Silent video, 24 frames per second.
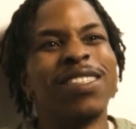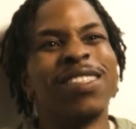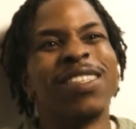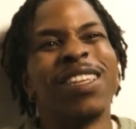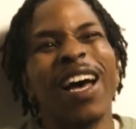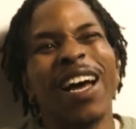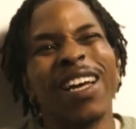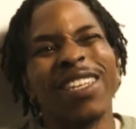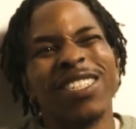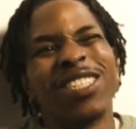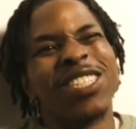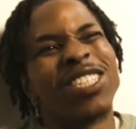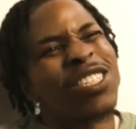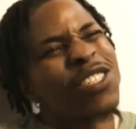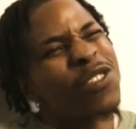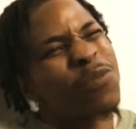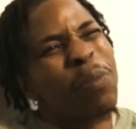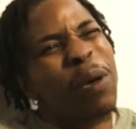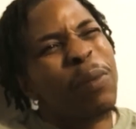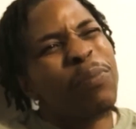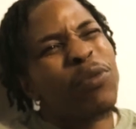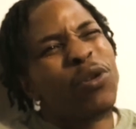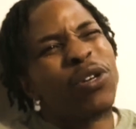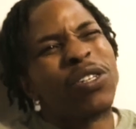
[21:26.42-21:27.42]
Not just
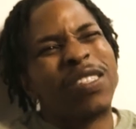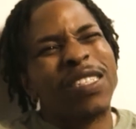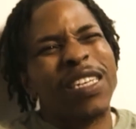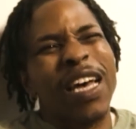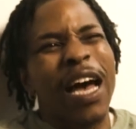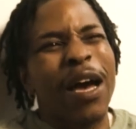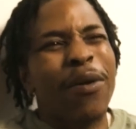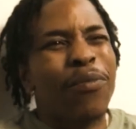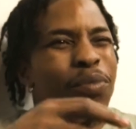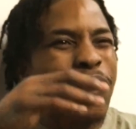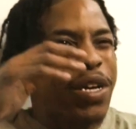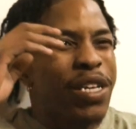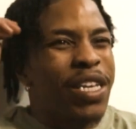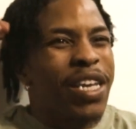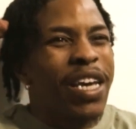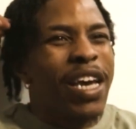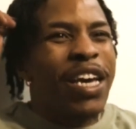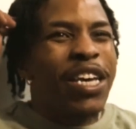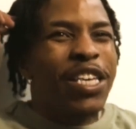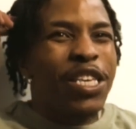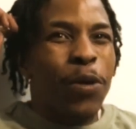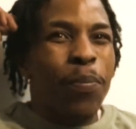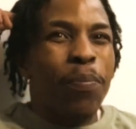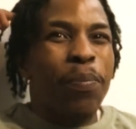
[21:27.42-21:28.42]
spend more time, but
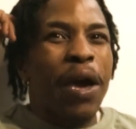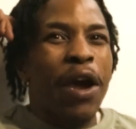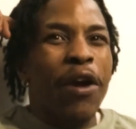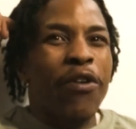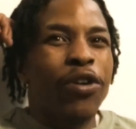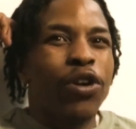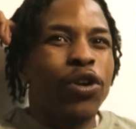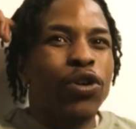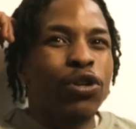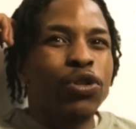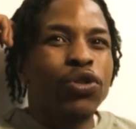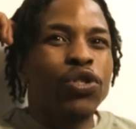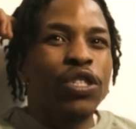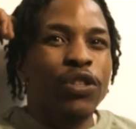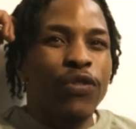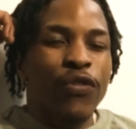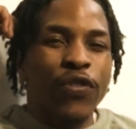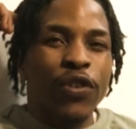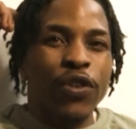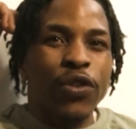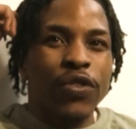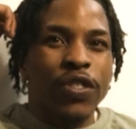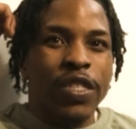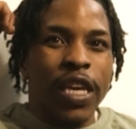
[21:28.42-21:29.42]
your parent usually
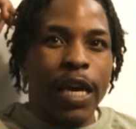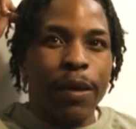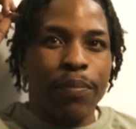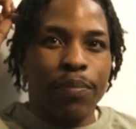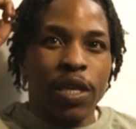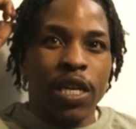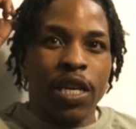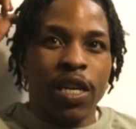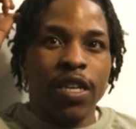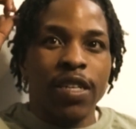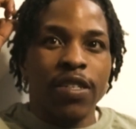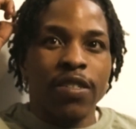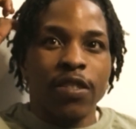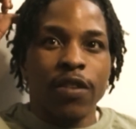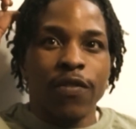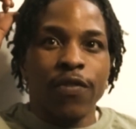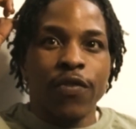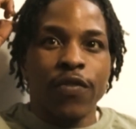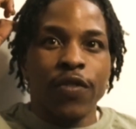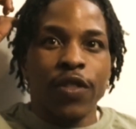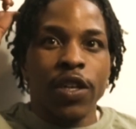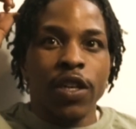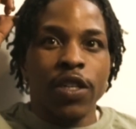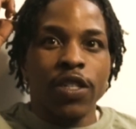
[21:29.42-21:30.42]
feels like because
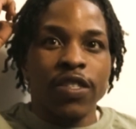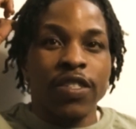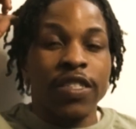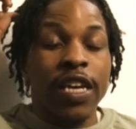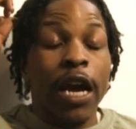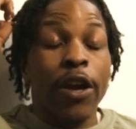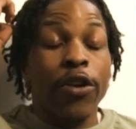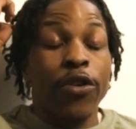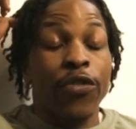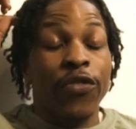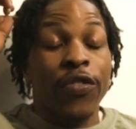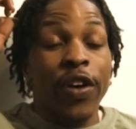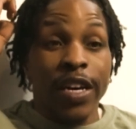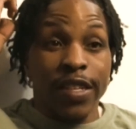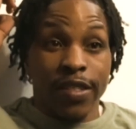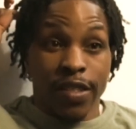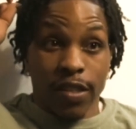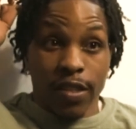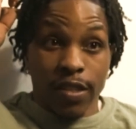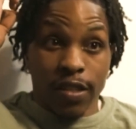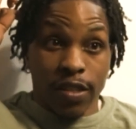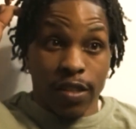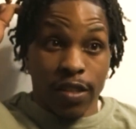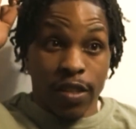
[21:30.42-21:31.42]
of the
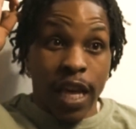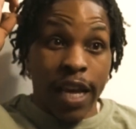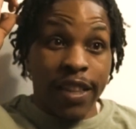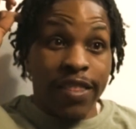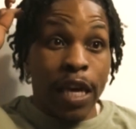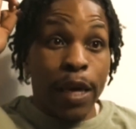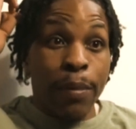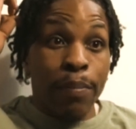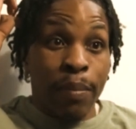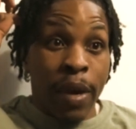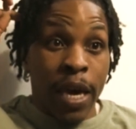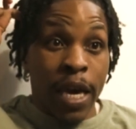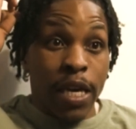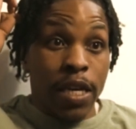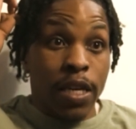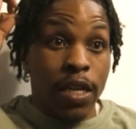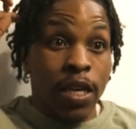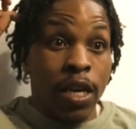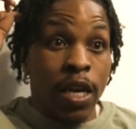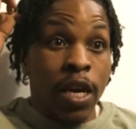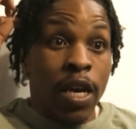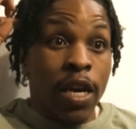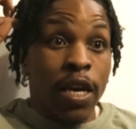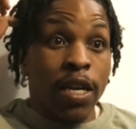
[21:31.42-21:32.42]
sacrifices that they make,
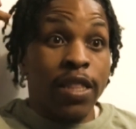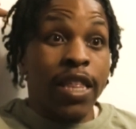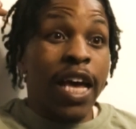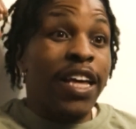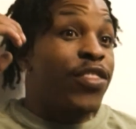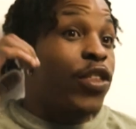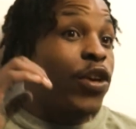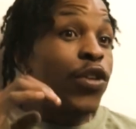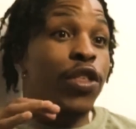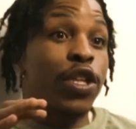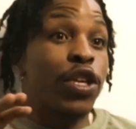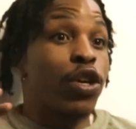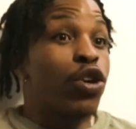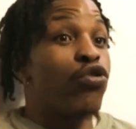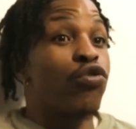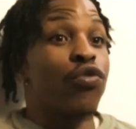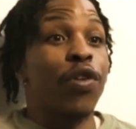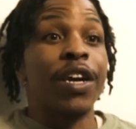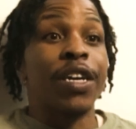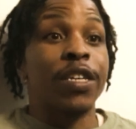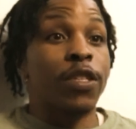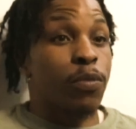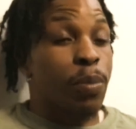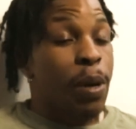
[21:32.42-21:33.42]
that they're the
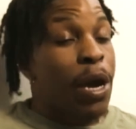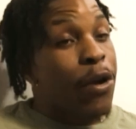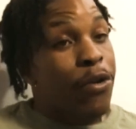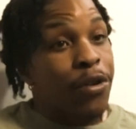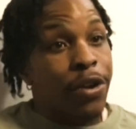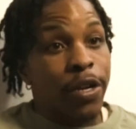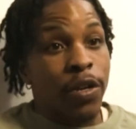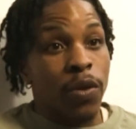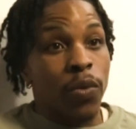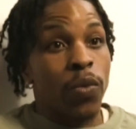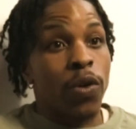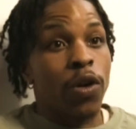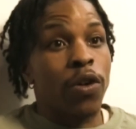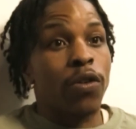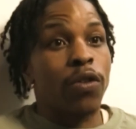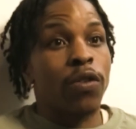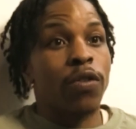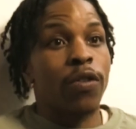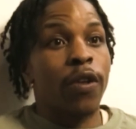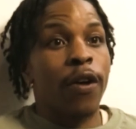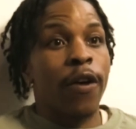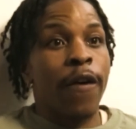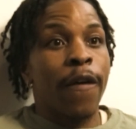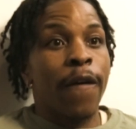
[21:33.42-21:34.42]
greatest parent in the world.
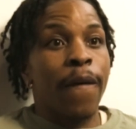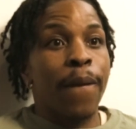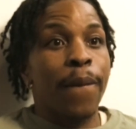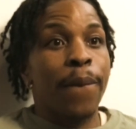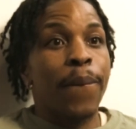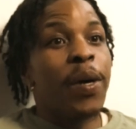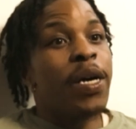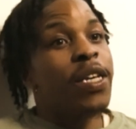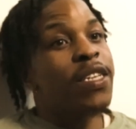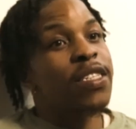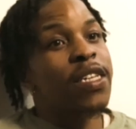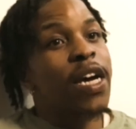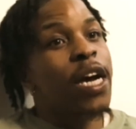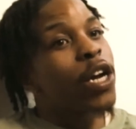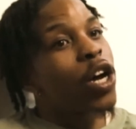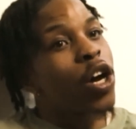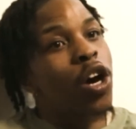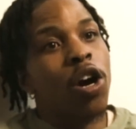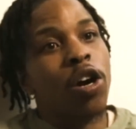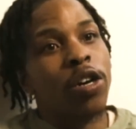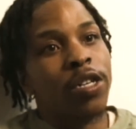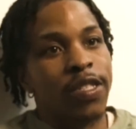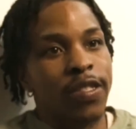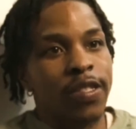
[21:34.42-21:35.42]
But it's kind of
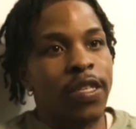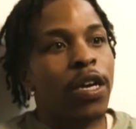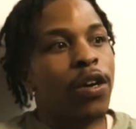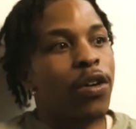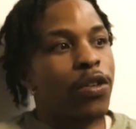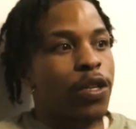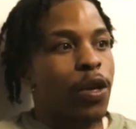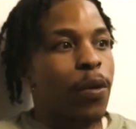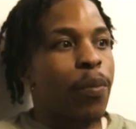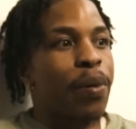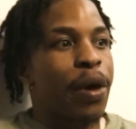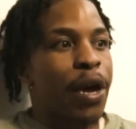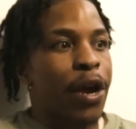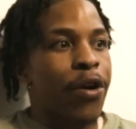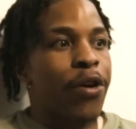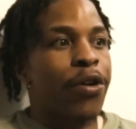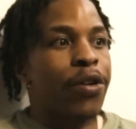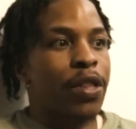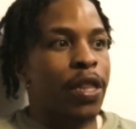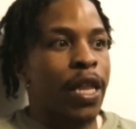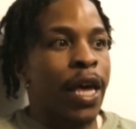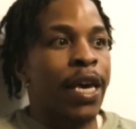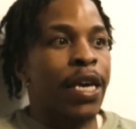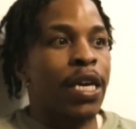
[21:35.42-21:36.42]
hard to tell your
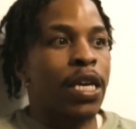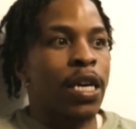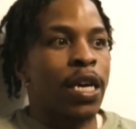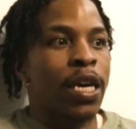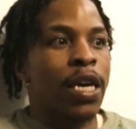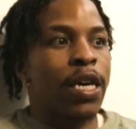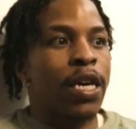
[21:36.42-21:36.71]
parent, like,